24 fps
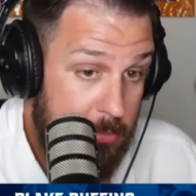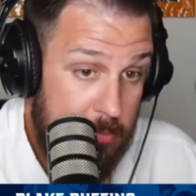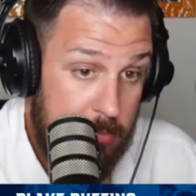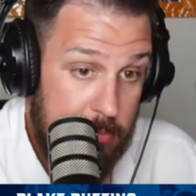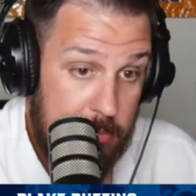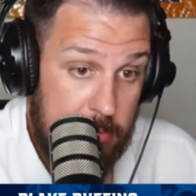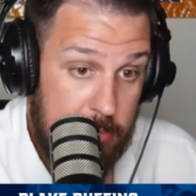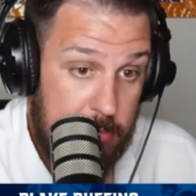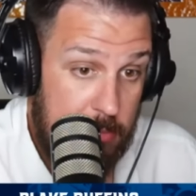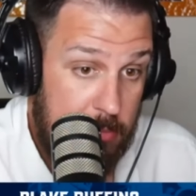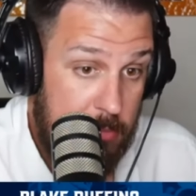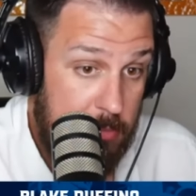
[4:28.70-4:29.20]

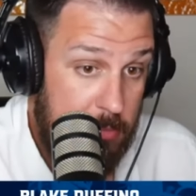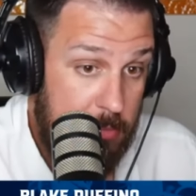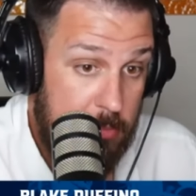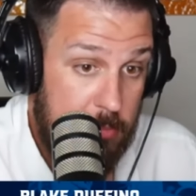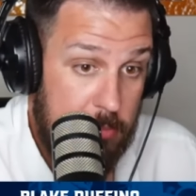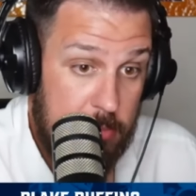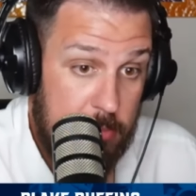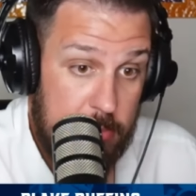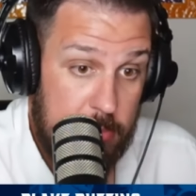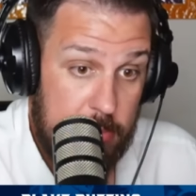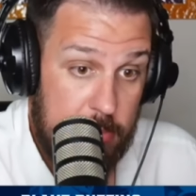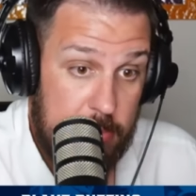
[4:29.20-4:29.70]

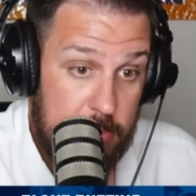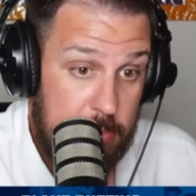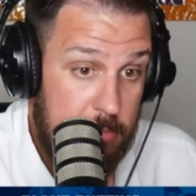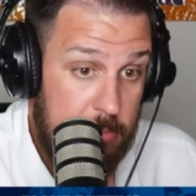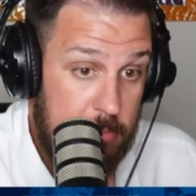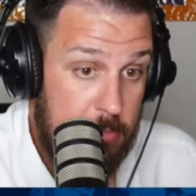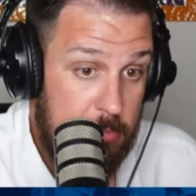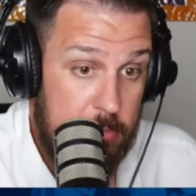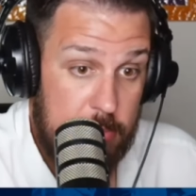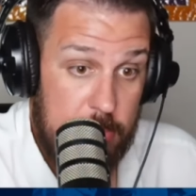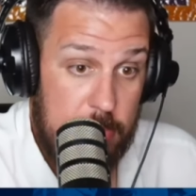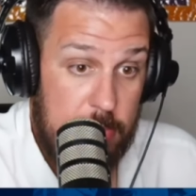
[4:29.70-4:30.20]

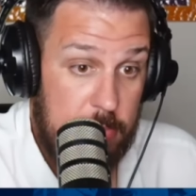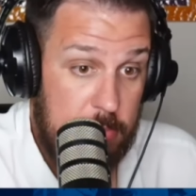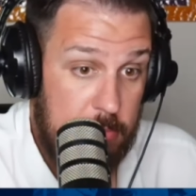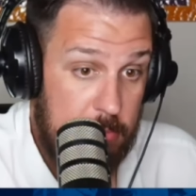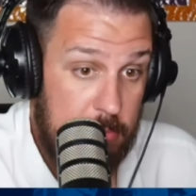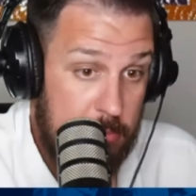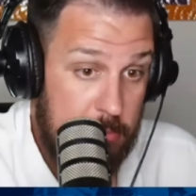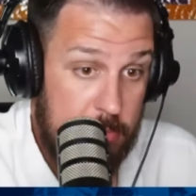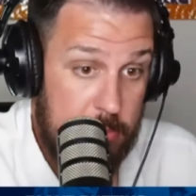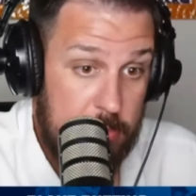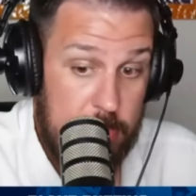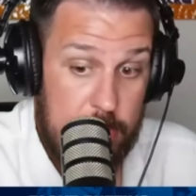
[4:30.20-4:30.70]

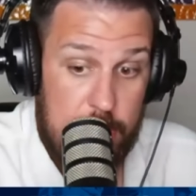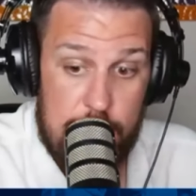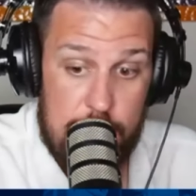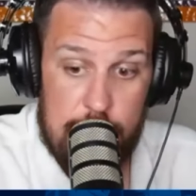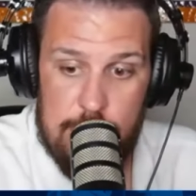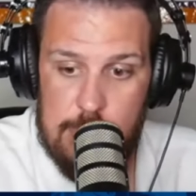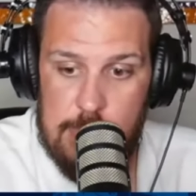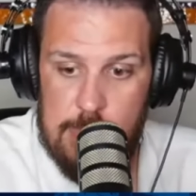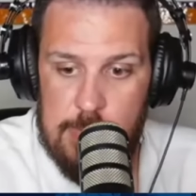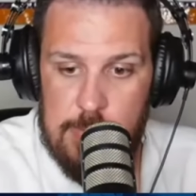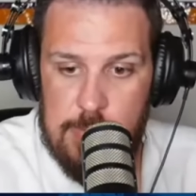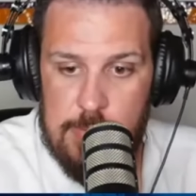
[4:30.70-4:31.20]

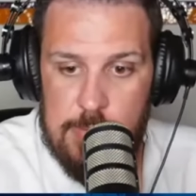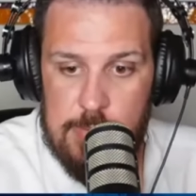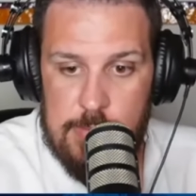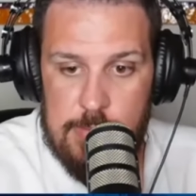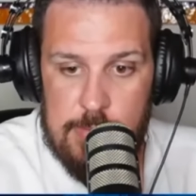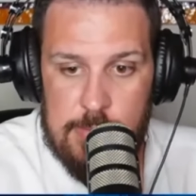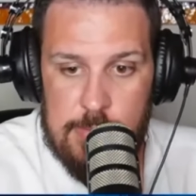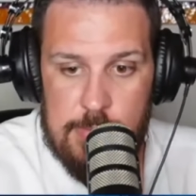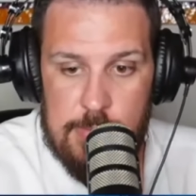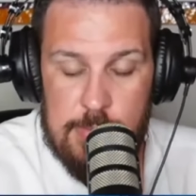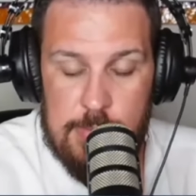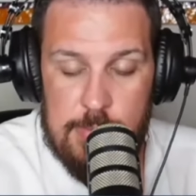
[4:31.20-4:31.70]

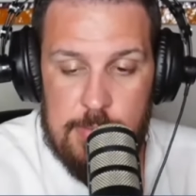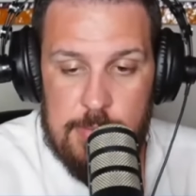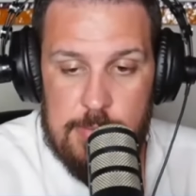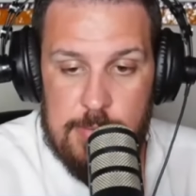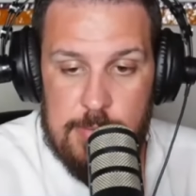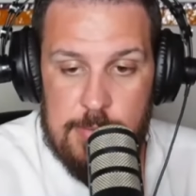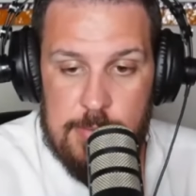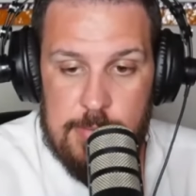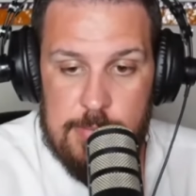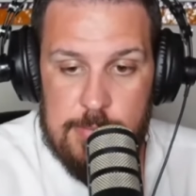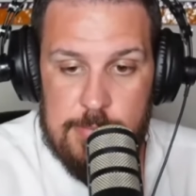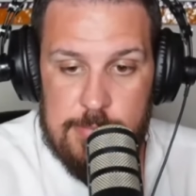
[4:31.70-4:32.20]

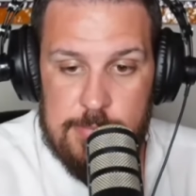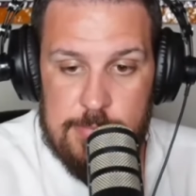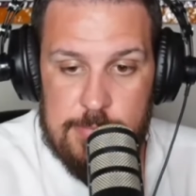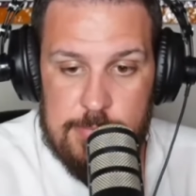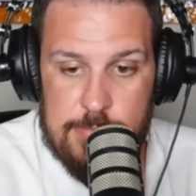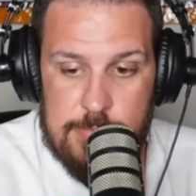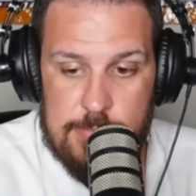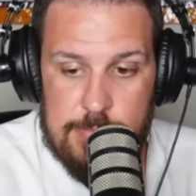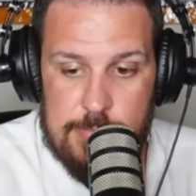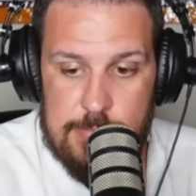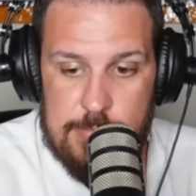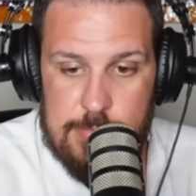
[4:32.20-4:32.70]

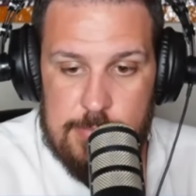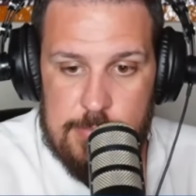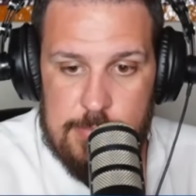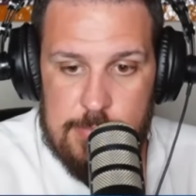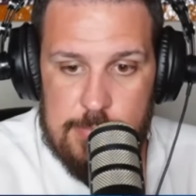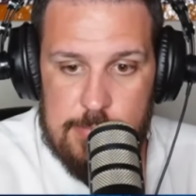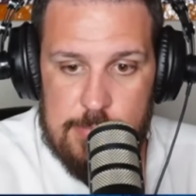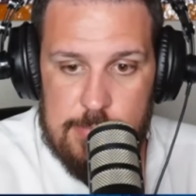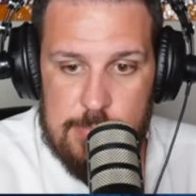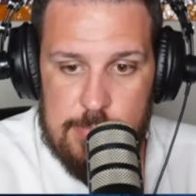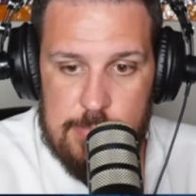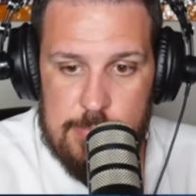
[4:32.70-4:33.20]

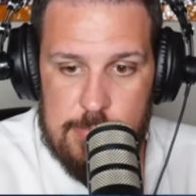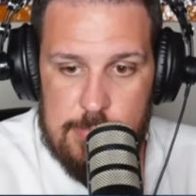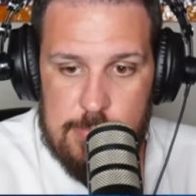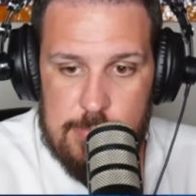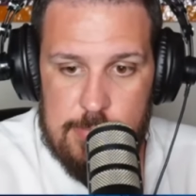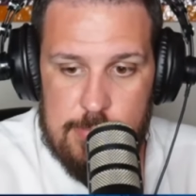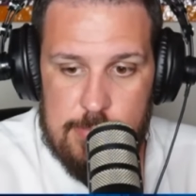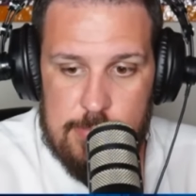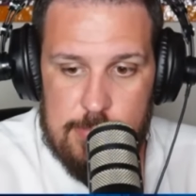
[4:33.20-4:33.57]
(not speaking)